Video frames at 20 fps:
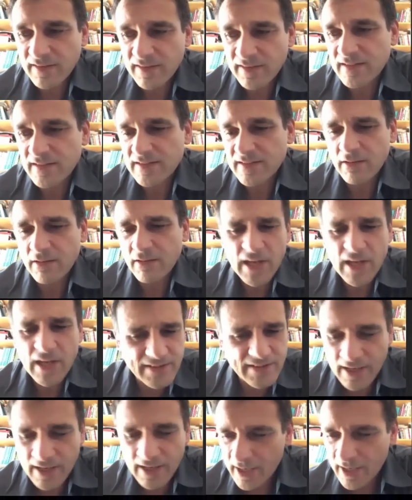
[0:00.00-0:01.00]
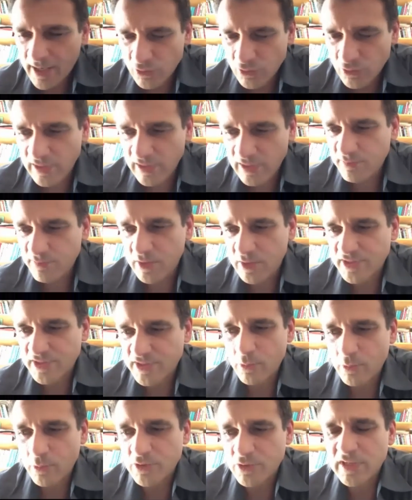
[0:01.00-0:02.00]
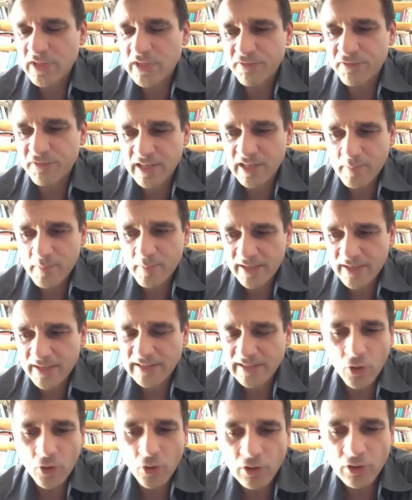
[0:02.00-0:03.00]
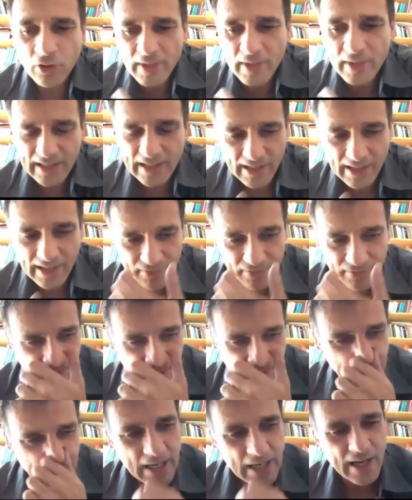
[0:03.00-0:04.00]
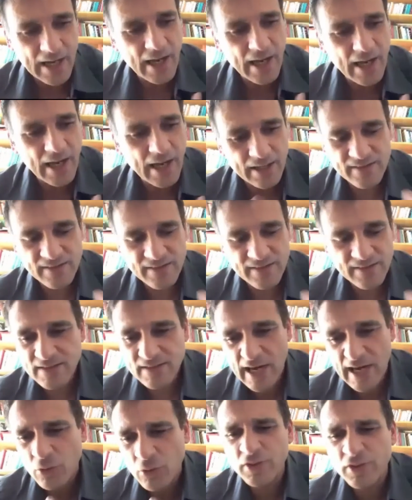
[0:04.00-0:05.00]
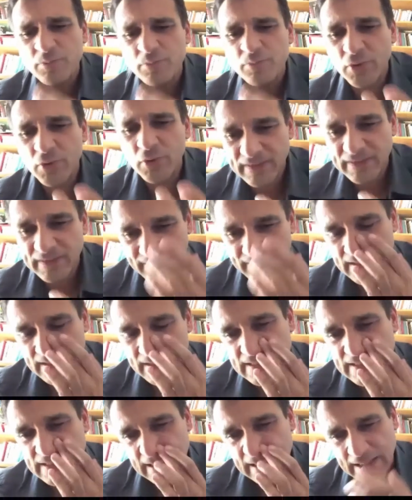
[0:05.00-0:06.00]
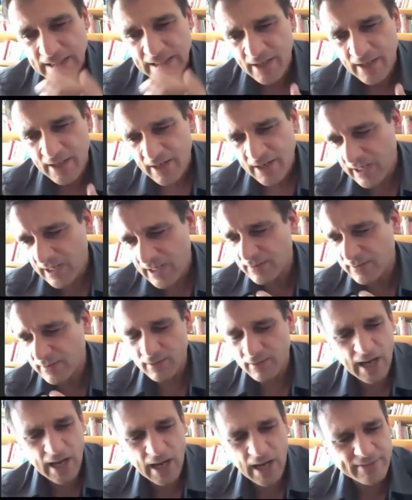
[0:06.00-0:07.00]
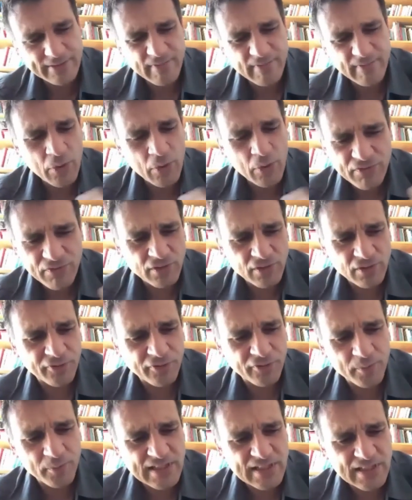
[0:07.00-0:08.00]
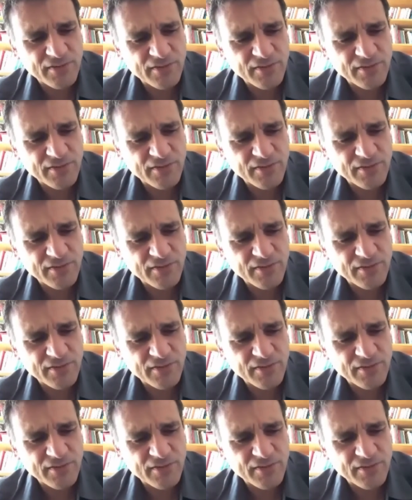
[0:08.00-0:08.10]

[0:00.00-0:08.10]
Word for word: this. He said, yes, I had to leave because I was really feeling bad, and all my life I had this. I couldn't breathe easily, and now even for me,